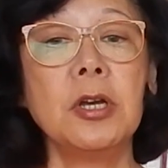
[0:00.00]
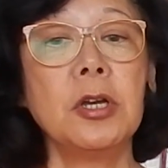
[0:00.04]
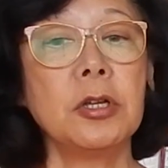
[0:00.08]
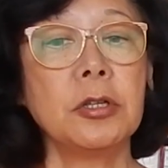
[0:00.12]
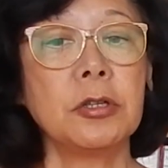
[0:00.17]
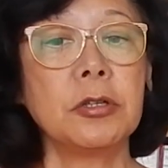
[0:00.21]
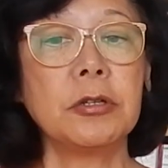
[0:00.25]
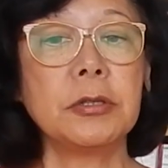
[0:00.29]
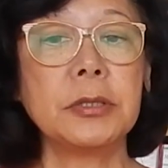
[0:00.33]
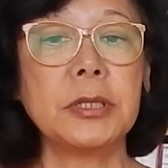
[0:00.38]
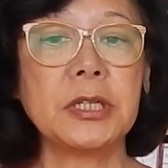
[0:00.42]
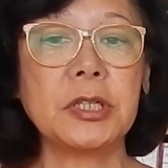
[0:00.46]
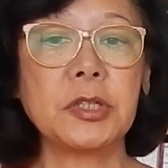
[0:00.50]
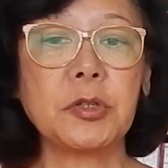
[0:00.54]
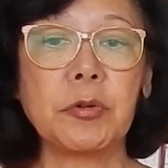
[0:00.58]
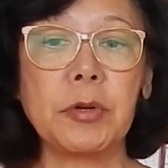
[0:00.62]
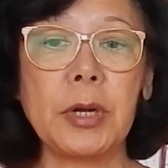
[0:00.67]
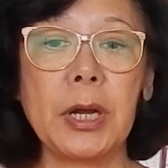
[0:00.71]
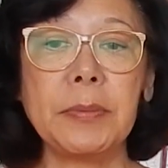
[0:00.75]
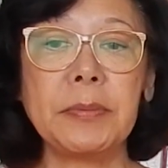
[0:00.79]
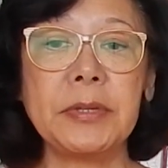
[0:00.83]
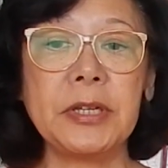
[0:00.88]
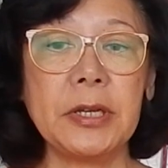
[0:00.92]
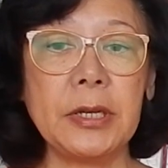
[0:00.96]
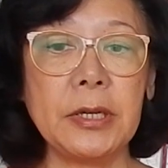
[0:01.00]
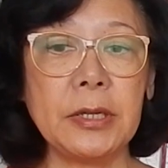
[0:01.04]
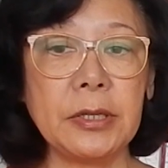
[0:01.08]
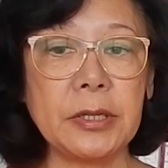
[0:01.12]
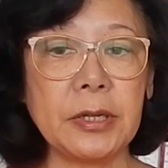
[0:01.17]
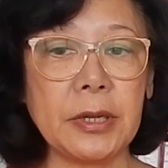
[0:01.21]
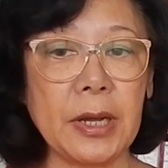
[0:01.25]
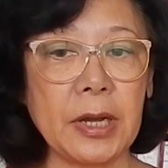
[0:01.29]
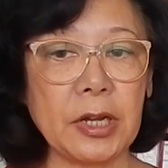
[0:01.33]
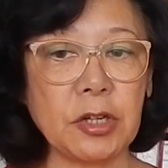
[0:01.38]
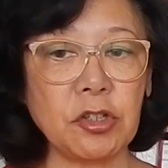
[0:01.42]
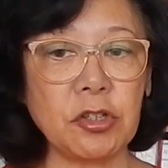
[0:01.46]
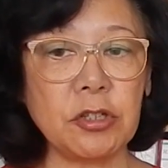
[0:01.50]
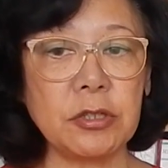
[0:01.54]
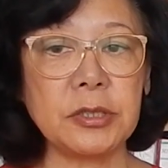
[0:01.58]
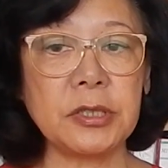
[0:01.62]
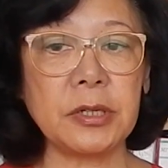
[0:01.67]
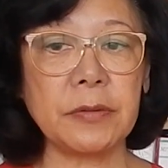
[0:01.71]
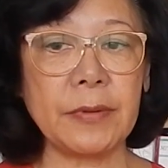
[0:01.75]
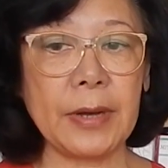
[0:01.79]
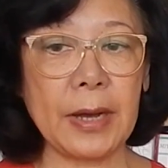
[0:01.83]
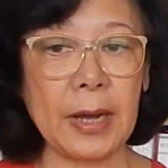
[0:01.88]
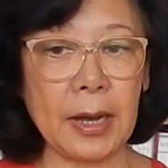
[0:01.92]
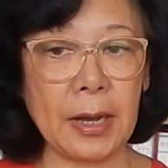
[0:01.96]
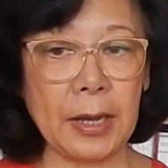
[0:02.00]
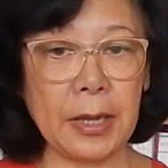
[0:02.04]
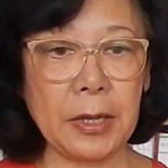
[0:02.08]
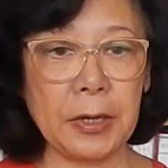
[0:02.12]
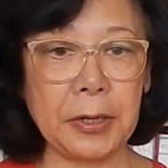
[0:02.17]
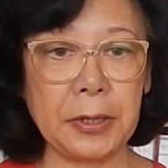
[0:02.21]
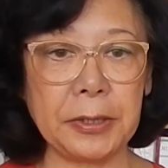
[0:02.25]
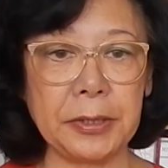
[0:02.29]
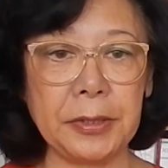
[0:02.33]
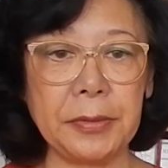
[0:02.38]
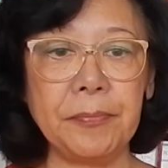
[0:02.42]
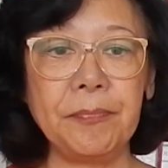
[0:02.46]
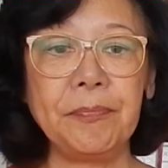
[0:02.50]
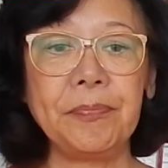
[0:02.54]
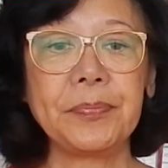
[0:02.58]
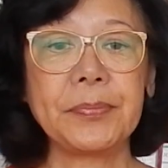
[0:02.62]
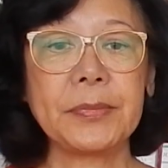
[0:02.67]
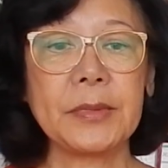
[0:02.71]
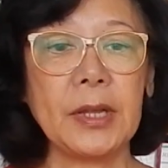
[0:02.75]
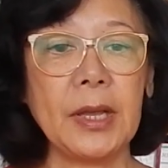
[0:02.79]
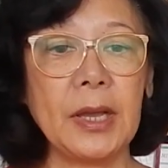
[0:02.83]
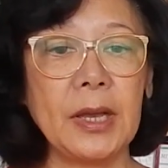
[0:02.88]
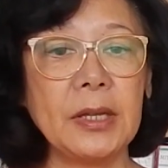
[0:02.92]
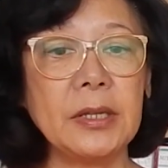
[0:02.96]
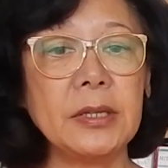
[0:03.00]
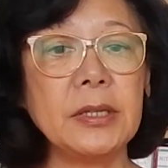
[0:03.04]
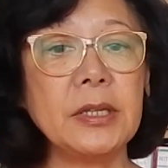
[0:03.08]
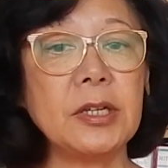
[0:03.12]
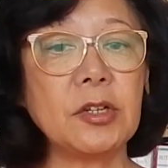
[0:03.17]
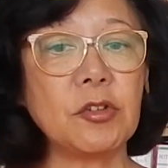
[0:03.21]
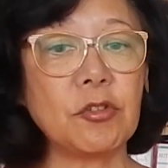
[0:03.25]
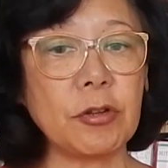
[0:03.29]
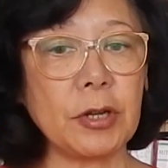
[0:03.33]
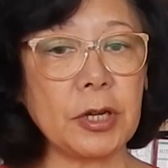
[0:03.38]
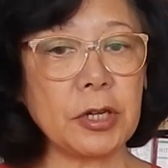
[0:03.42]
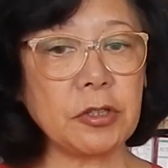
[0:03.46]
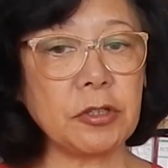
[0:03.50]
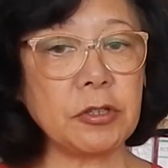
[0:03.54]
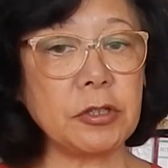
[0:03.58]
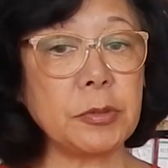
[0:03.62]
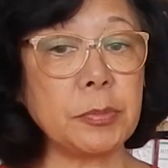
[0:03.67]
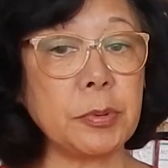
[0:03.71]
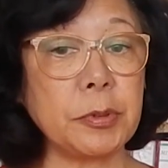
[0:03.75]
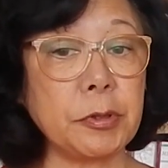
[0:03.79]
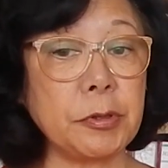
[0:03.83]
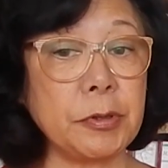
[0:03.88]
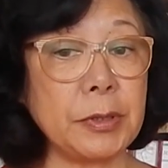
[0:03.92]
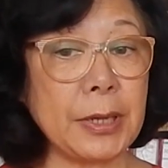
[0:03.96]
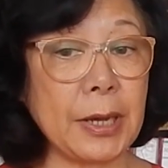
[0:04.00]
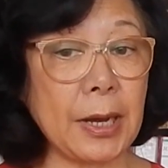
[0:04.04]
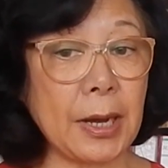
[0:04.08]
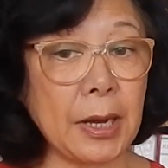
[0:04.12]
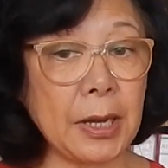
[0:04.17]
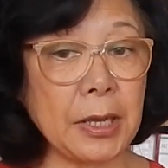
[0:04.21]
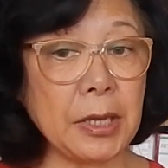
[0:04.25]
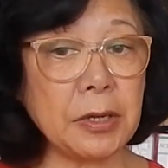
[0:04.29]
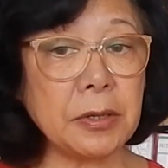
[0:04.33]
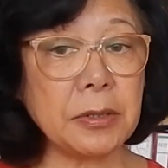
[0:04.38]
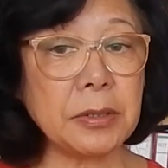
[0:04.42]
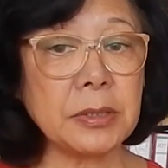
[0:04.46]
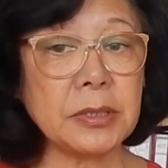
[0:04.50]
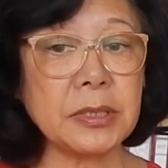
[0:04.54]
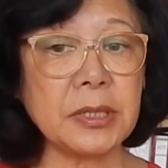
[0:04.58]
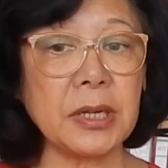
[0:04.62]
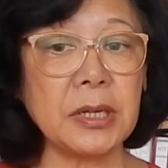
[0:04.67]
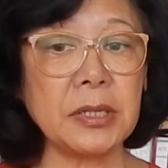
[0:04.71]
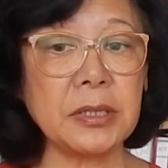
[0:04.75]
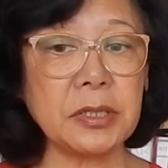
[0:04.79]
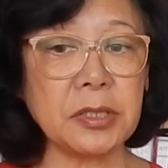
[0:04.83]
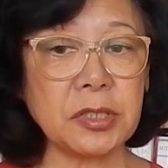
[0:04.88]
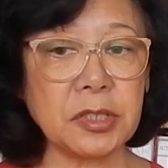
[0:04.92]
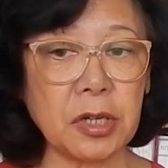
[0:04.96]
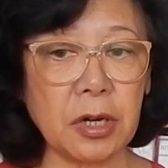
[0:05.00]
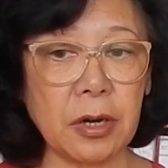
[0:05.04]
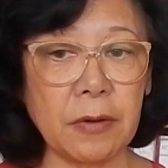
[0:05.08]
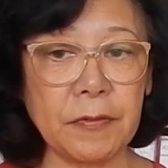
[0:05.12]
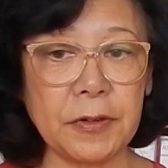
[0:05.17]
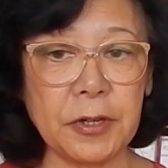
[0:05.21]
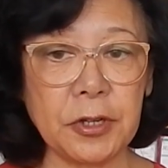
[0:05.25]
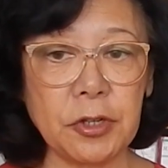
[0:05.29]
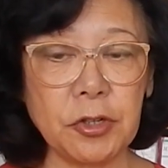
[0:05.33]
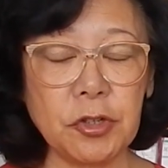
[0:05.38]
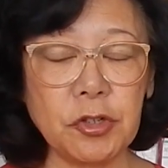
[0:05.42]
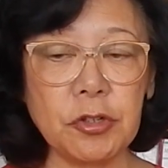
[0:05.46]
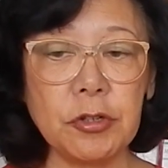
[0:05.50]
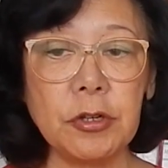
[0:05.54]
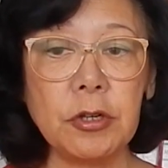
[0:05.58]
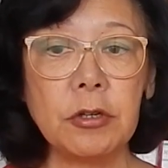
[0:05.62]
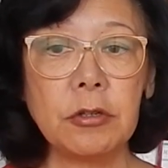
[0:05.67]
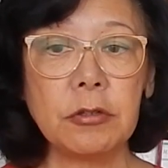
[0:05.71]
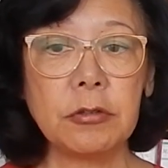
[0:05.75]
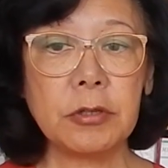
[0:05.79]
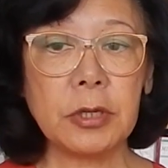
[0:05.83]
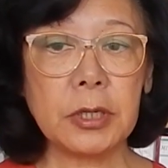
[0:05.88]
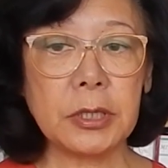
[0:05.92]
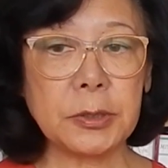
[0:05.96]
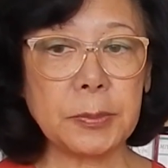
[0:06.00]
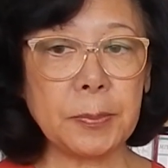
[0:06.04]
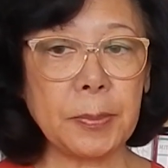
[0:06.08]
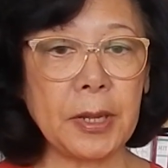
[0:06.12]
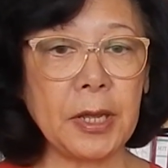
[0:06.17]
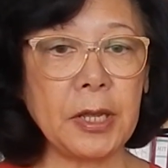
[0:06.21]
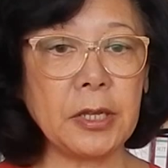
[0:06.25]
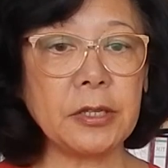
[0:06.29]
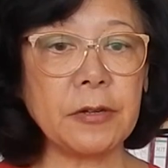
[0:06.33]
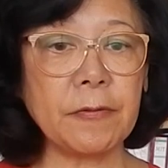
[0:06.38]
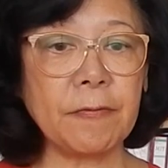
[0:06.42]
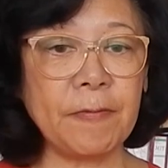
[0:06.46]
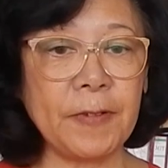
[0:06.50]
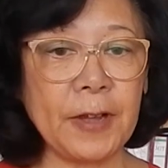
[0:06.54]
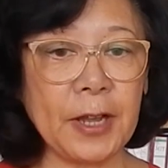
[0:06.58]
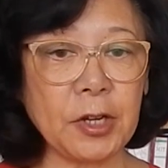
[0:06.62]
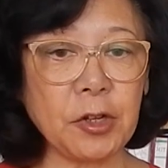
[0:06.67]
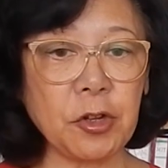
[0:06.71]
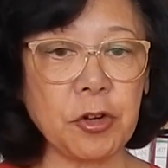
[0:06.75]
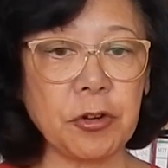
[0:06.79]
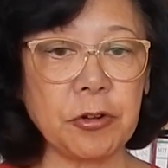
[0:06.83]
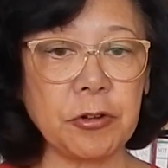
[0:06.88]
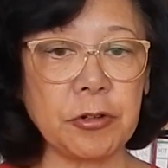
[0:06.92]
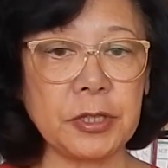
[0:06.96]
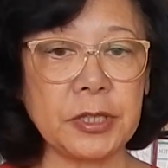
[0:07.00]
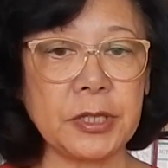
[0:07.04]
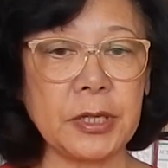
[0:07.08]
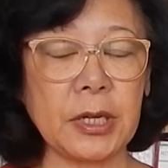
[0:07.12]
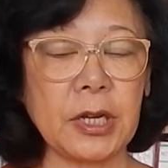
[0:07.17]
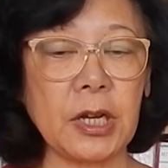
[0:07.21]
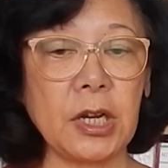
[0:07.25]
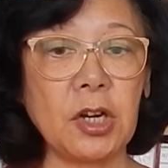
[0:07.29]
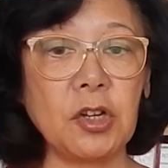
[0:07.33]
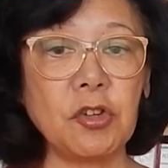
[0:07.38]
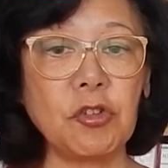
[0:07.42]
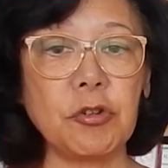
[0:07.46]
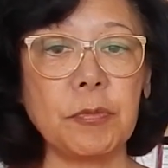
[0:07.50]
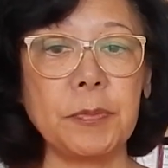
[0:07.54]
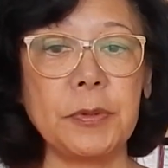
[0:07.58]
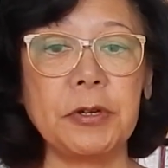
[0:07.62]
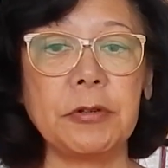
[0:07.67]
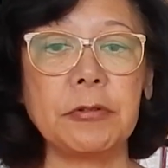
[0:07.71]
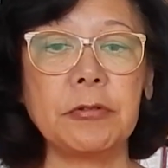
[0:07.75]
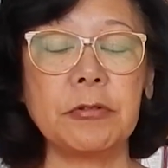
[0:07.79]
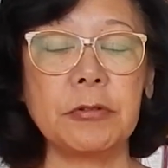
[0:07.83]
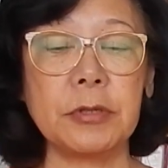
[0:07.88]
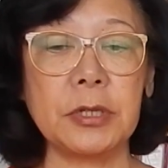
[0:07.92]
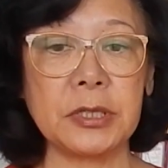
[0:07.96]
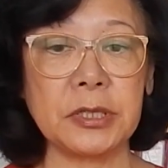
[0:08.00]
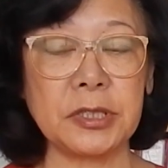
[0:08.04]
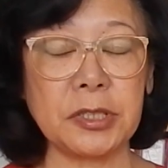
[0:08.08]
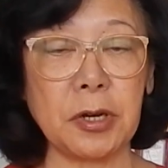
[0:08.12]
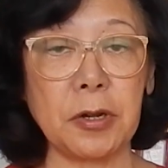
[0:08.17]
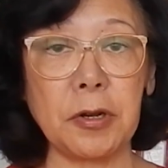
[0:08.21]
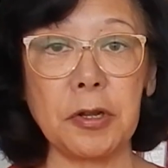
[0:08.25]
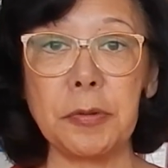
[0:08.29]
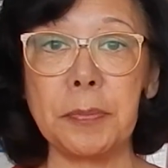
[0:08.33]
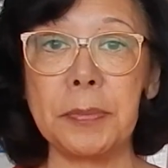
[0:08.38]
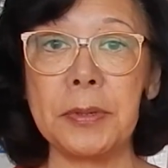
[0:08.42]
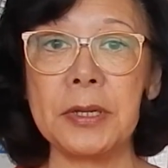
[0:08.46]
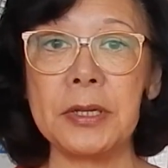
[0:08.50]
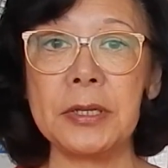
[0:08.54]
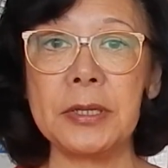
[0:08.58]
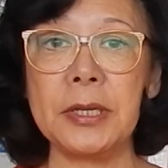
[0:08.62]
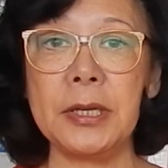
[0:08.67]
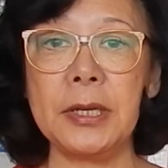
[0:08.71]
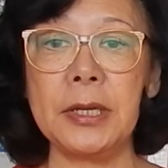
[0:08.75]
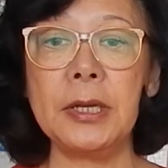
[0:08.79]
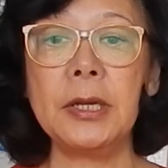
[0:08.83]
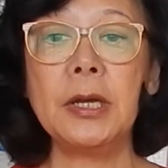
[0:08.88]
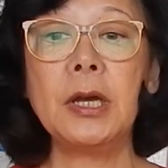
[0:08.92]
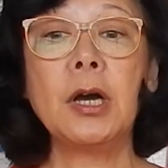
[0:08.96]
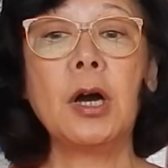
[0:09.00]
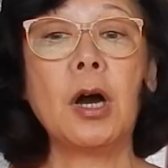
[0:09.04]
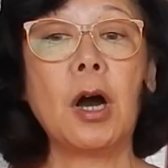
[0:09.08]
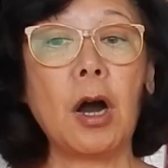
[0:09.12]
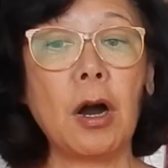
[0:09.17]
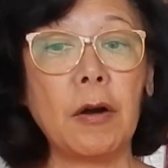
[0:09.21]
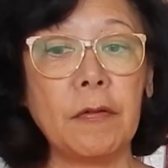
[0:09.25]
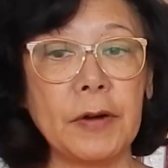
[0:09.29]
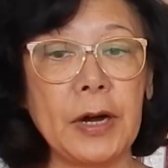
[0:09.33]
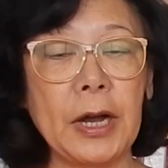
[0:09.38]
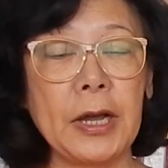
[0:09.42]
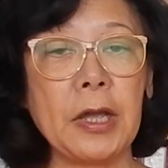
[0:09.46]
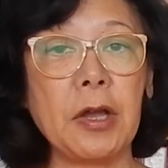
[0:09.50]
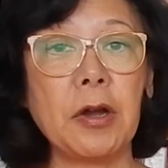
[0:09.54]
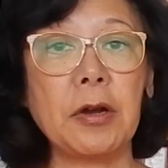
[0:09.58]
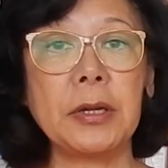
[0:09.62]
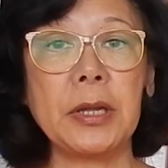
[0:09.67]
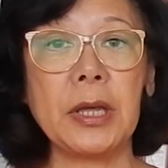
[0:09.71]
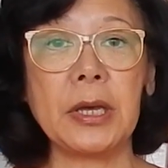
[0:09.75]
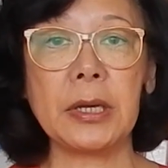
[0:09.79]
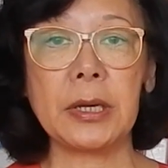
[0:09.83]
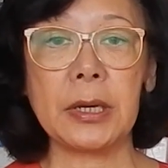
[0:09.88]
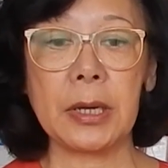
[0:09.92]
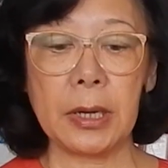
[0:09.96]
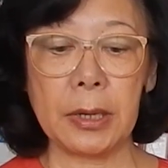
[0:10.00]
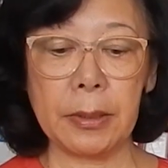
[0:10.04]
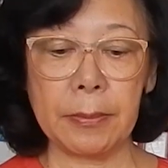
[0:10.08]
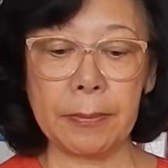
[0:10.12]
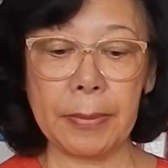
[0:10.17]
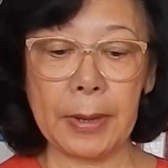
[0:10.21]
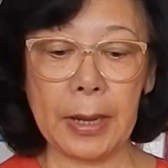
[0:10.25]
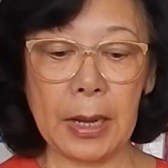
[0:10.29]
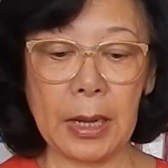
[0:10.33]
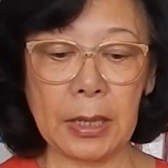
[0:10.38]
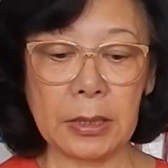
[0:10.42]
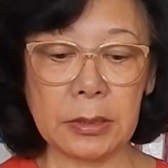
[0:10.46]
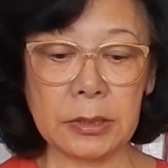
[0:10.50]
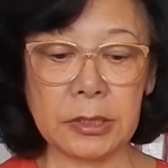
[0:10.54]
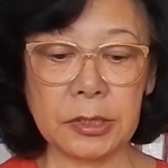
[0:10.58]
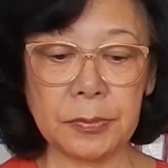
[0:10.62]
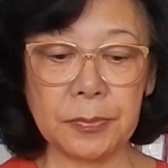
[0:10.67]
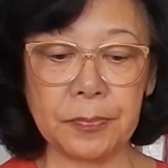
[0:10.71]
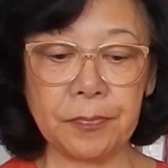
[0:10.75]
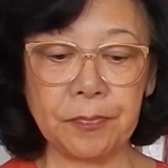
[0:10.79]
to describe the interactions of ion and the attraction between ions and the solvent to explain the factors that contribute to the solubility of ionic compounds.